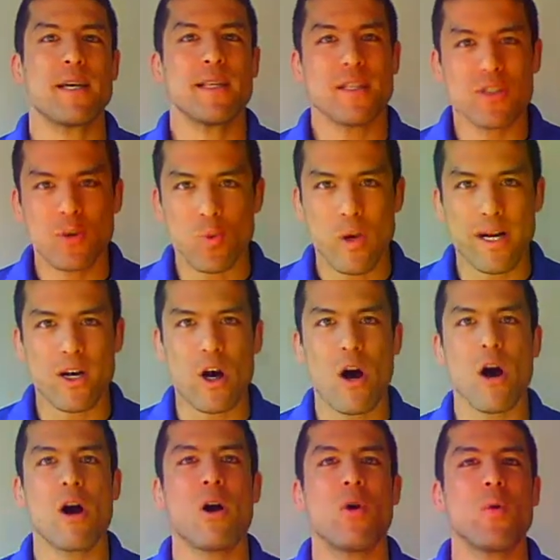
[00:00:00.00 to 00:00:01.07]
This is why
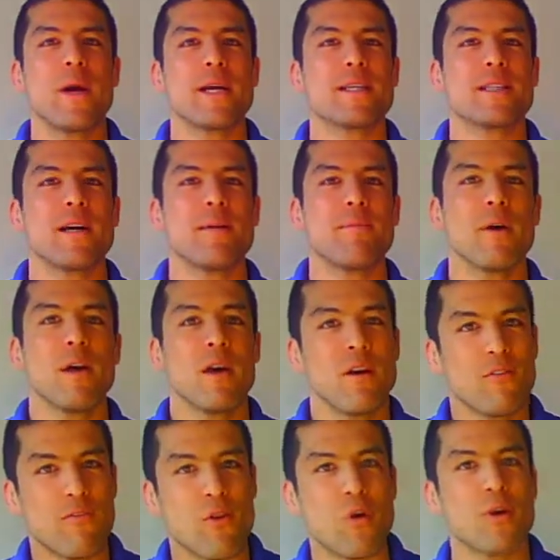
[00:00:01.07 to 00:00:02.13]
Carl wakes up
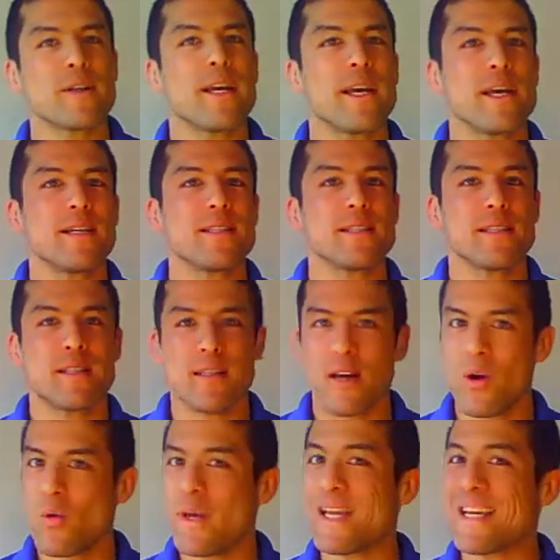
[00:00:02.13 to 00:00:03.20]
four days
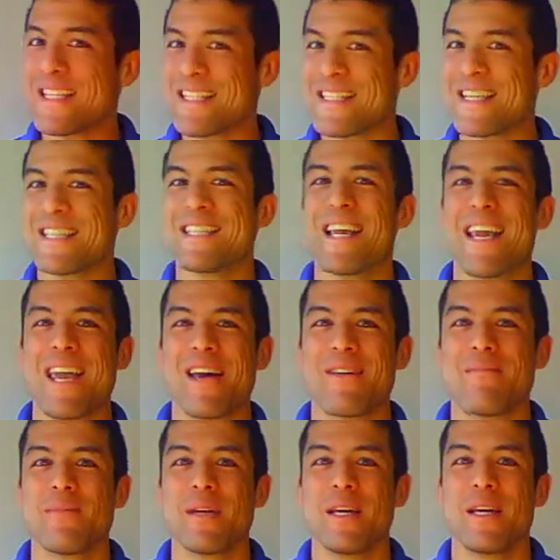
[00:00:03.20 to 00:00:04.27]
a week at six A
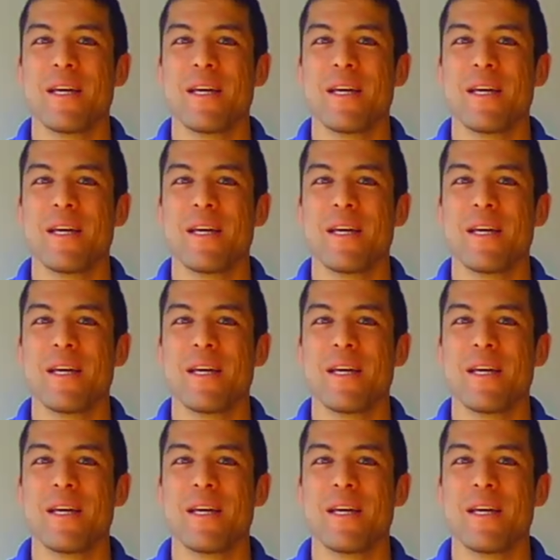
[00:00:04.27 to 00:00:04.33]
M